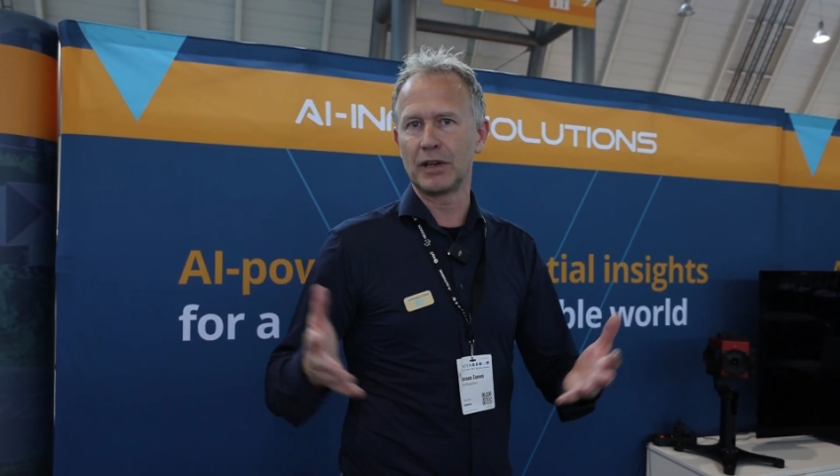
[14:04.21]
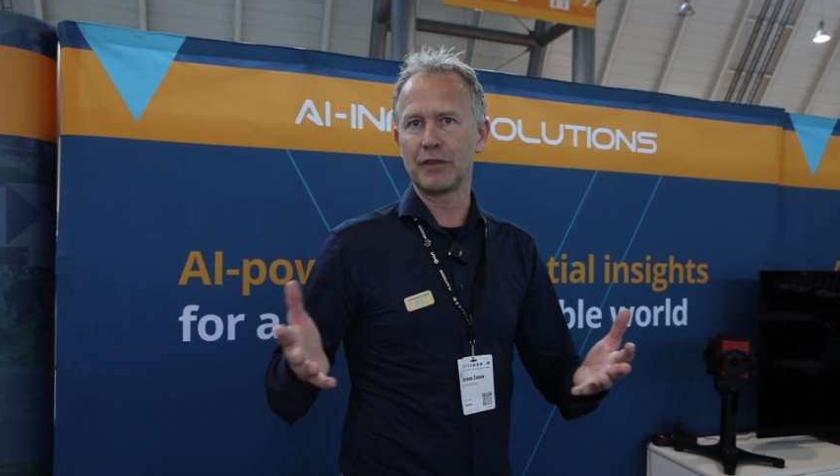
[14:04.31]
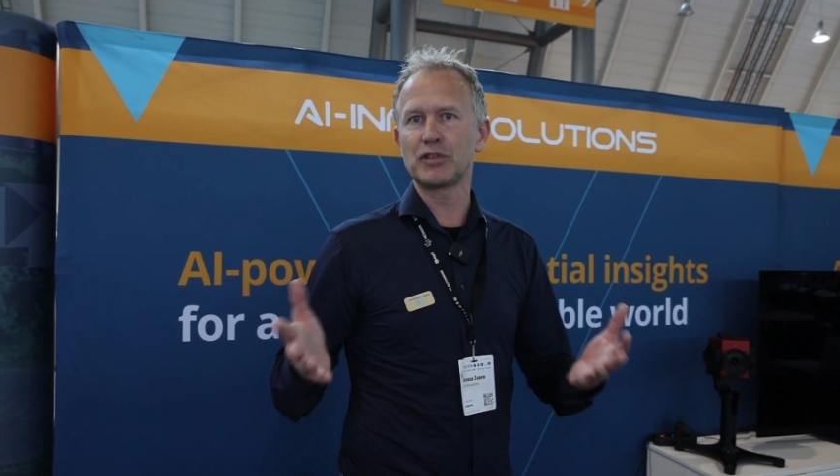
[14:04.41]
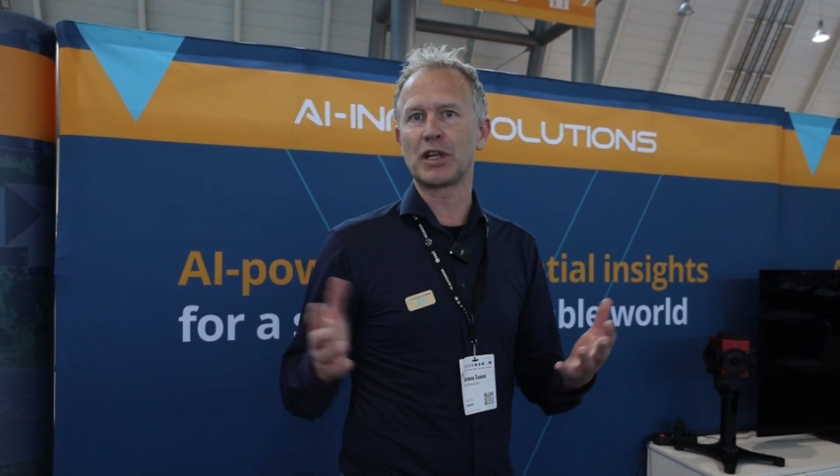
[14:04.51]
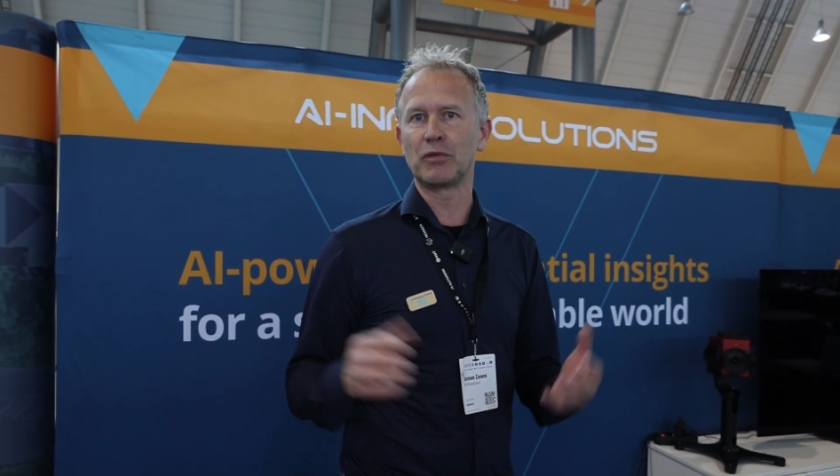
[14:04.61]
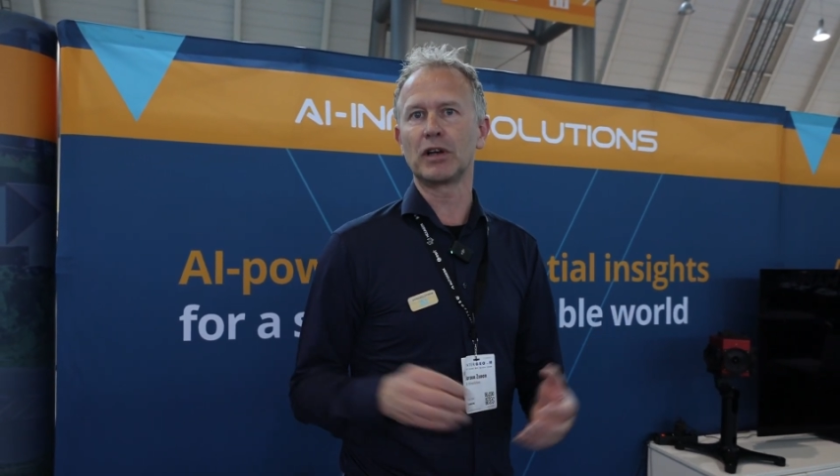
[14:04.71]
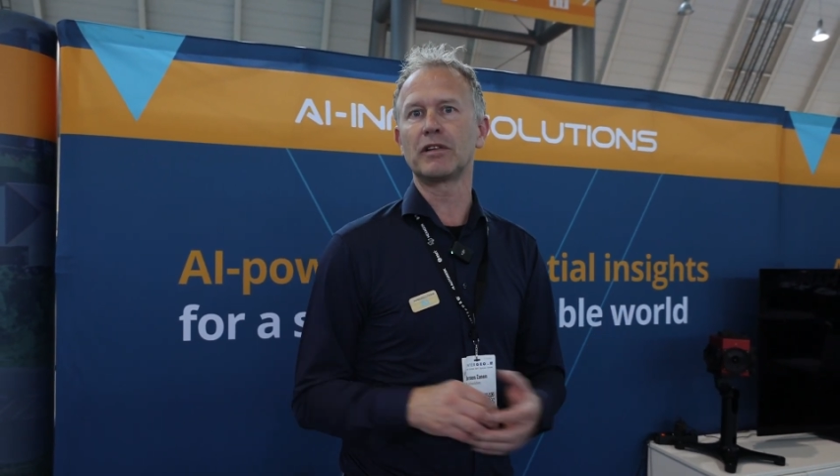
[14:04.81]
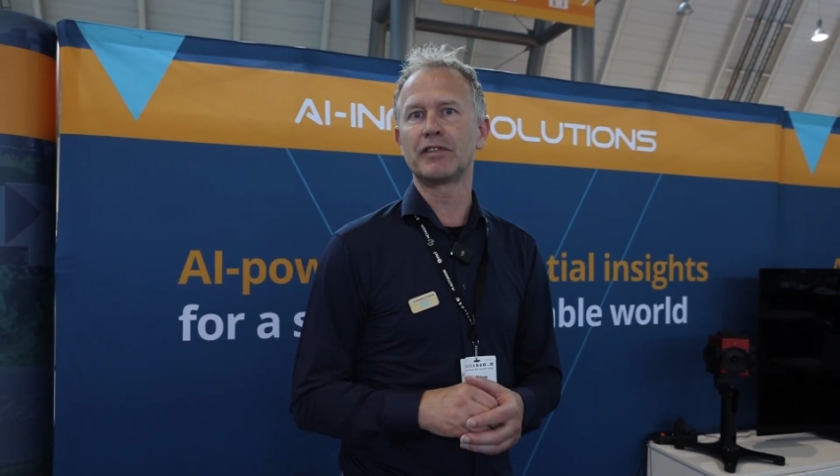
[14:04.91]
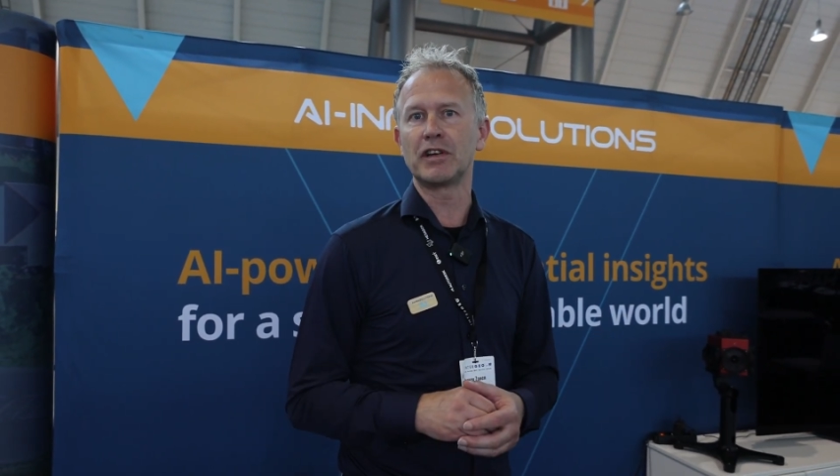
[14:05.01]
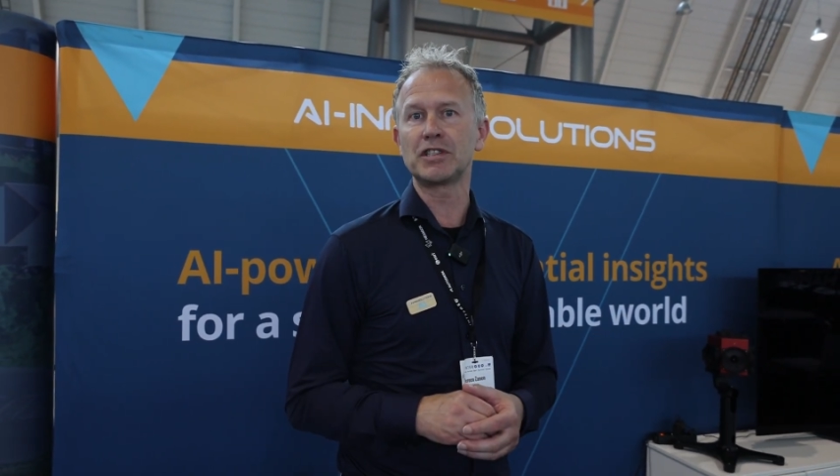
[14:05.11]
if you start
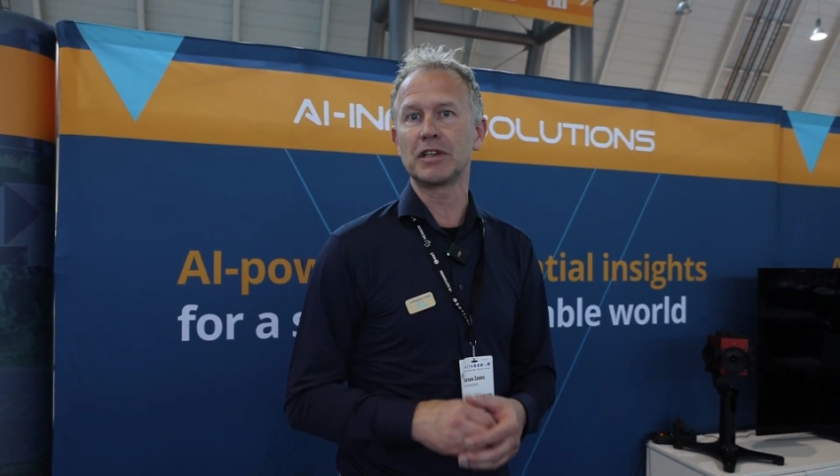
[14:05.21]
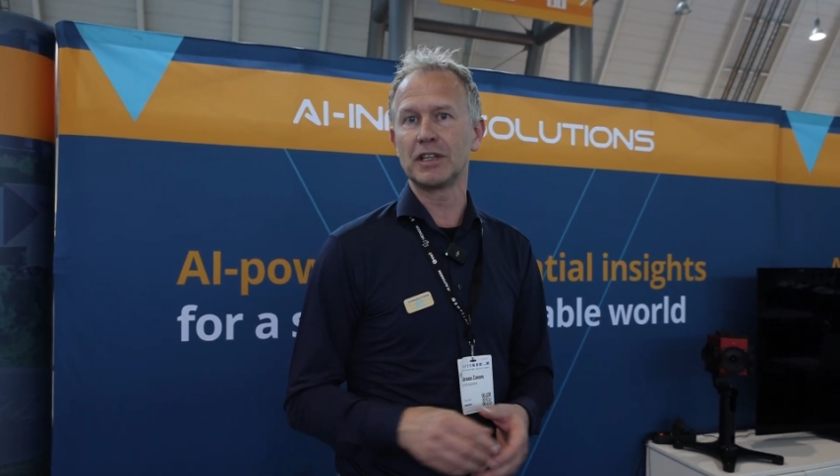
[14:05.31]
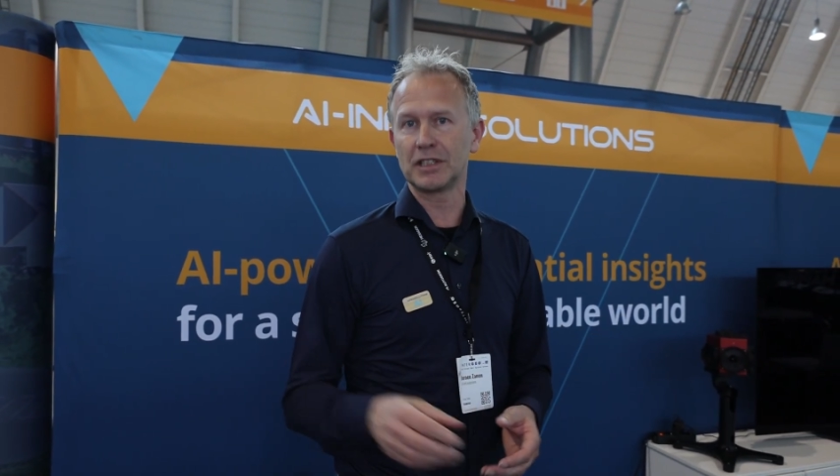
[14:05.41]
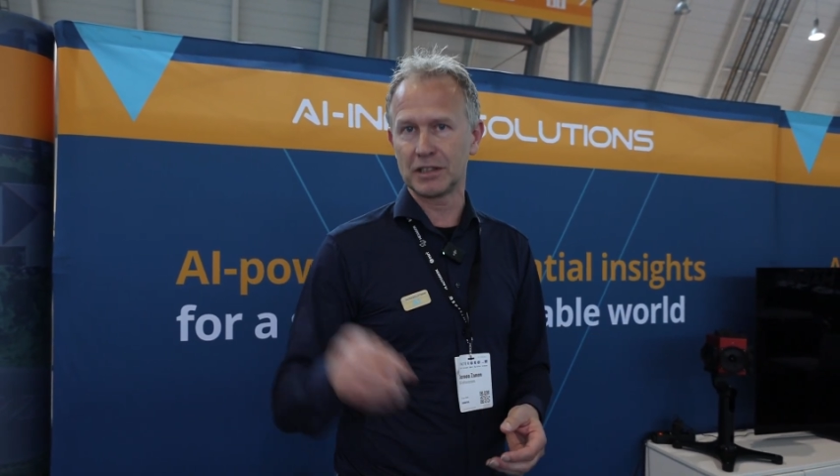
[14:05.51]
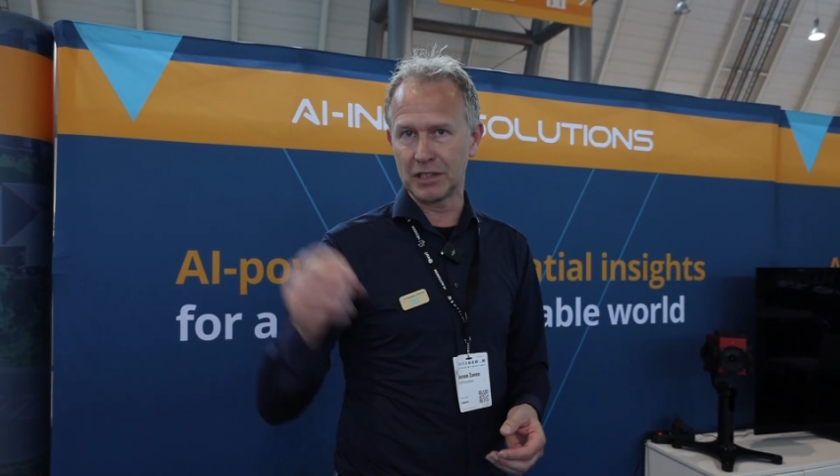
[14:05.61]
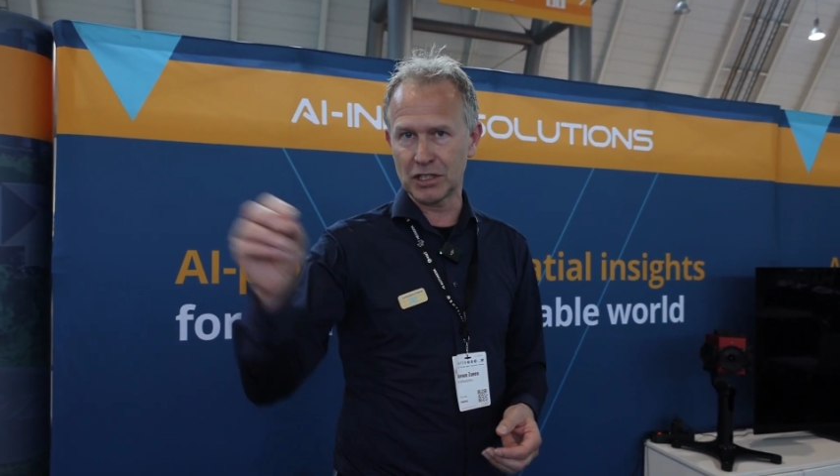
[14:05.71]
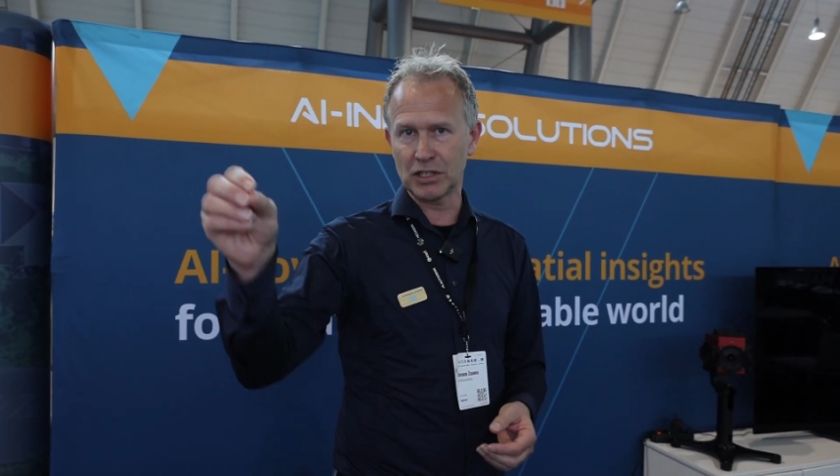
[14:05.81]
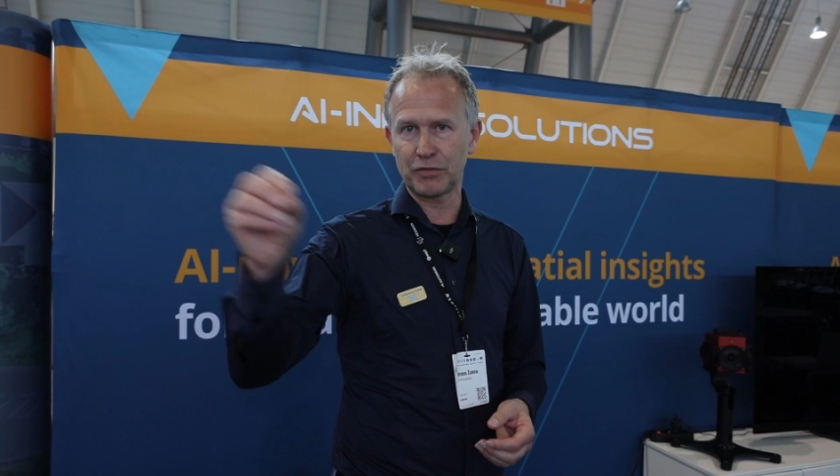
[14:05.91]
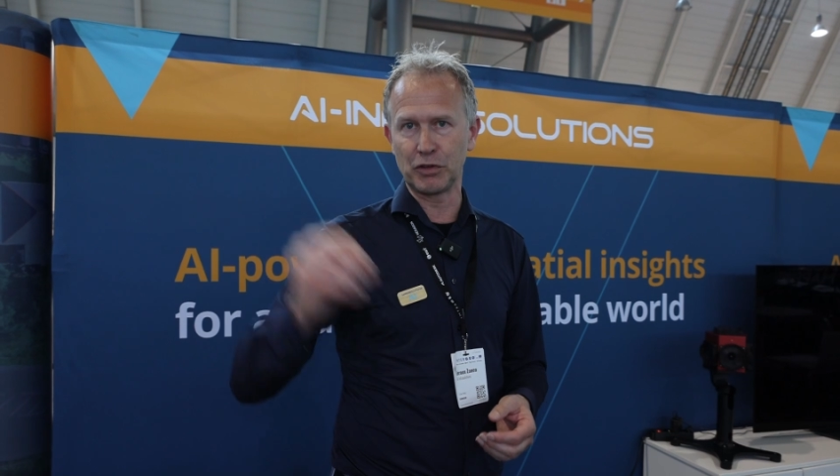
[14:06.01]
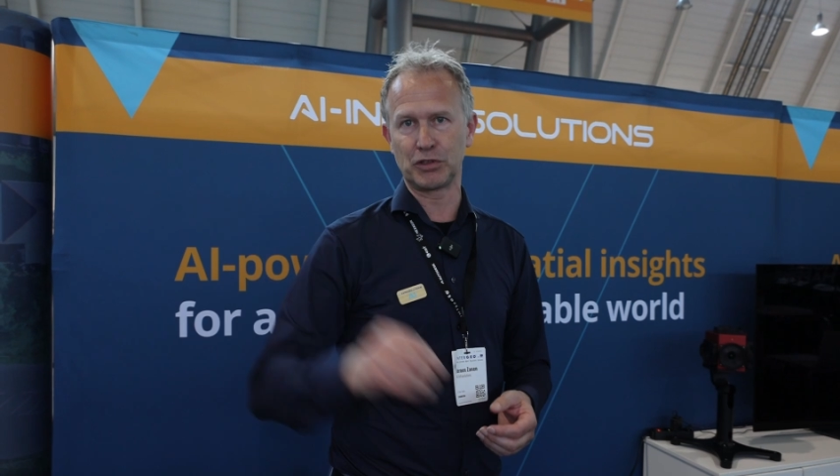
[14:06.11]
working with us, this
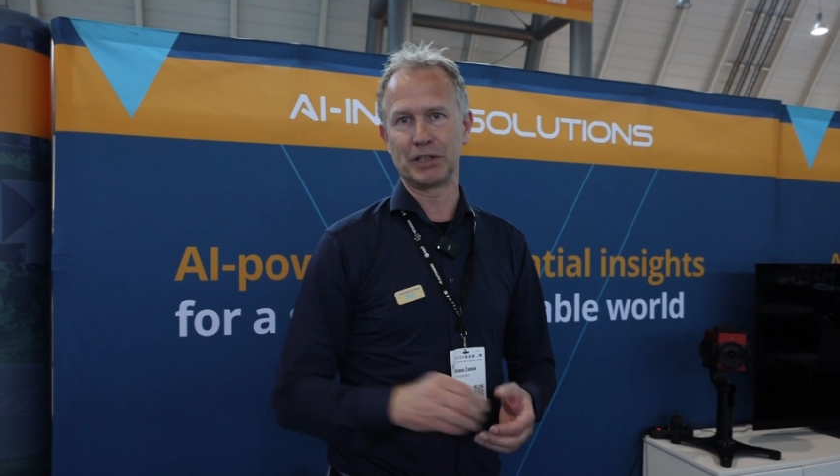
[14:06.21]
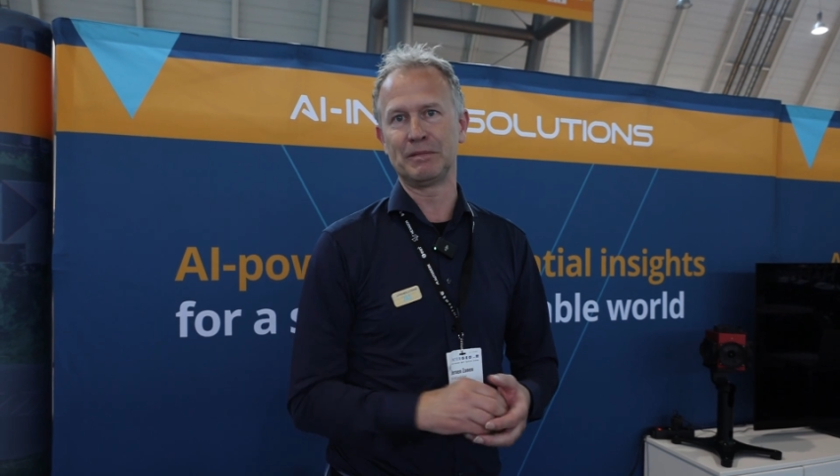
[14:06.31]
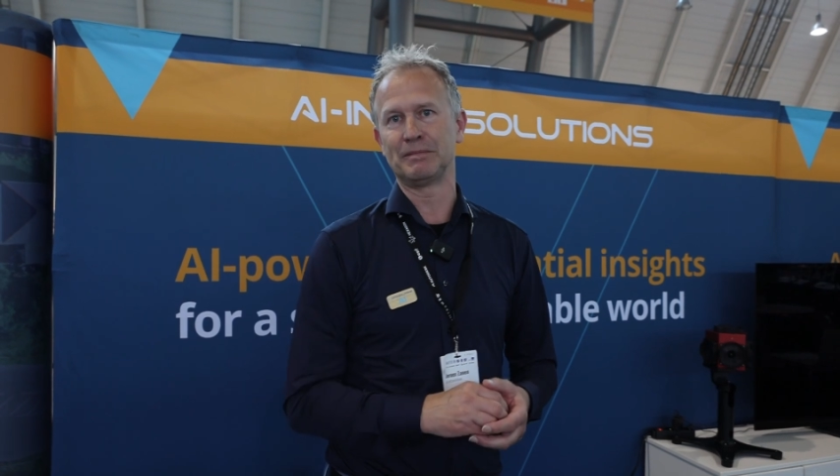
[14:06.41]
is the future.